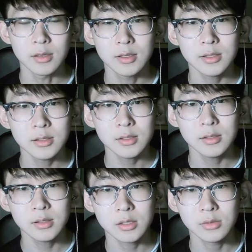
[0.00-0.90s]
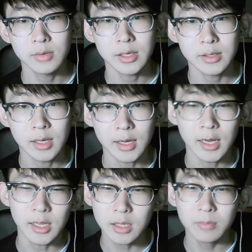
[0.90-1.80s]
This is in such a way that
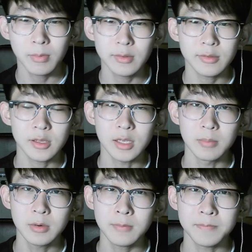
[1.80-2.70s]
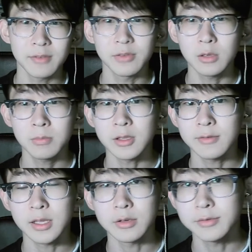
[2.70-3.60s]
at any point of the demo, if you
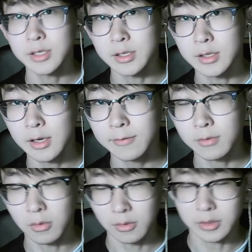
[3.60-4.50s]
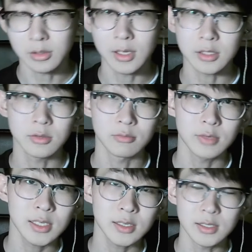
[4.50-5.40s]
believe that you've seen enough or you like to
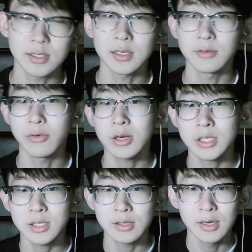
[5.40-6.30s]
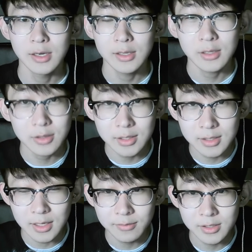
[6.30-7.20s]
read it instead of watch it, then you can
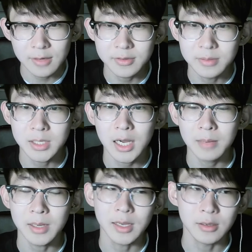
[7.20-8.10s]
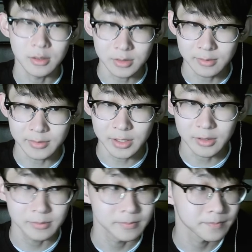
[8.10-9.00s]
save yourself some time and close the video.